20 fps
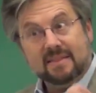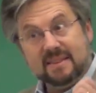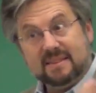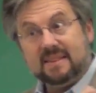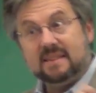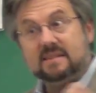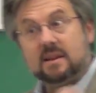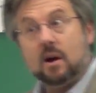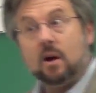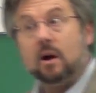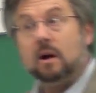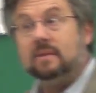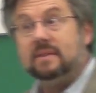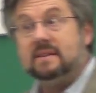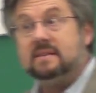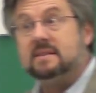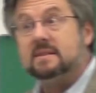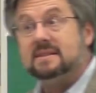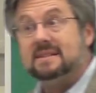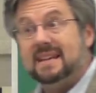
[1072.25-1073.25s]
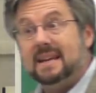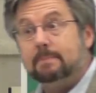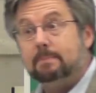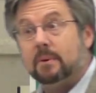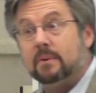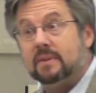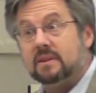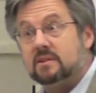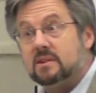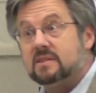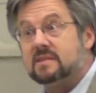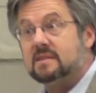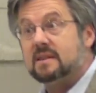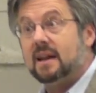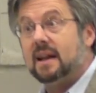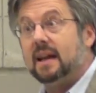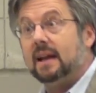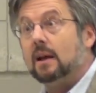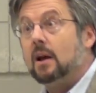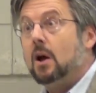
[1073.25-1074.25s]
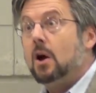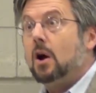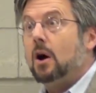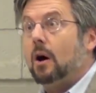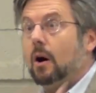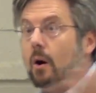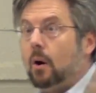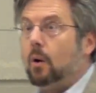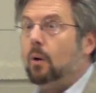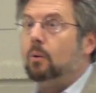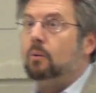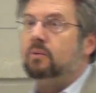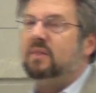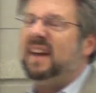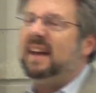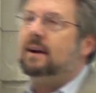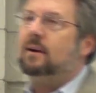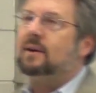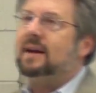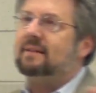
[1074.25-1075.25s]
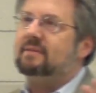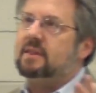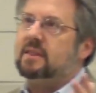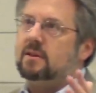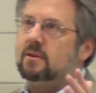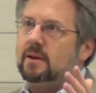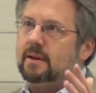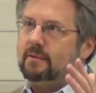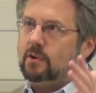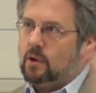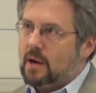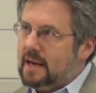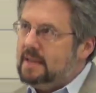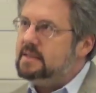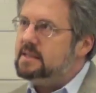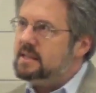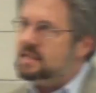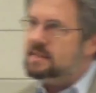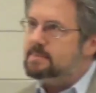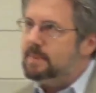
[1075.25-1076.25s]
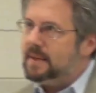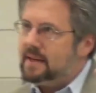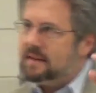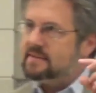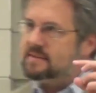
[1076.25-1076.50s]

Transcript: This is deeper than just saying, oh, they don't have a theory of crises